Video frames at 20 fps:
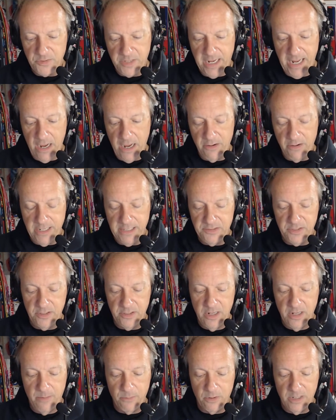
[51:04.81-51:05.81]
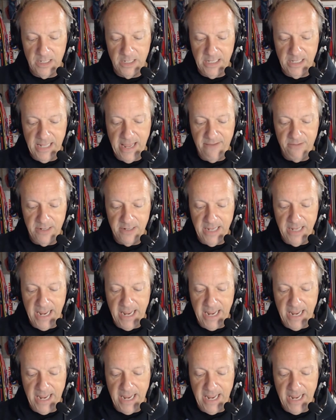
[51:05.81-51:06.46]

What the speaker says: County is at number 11,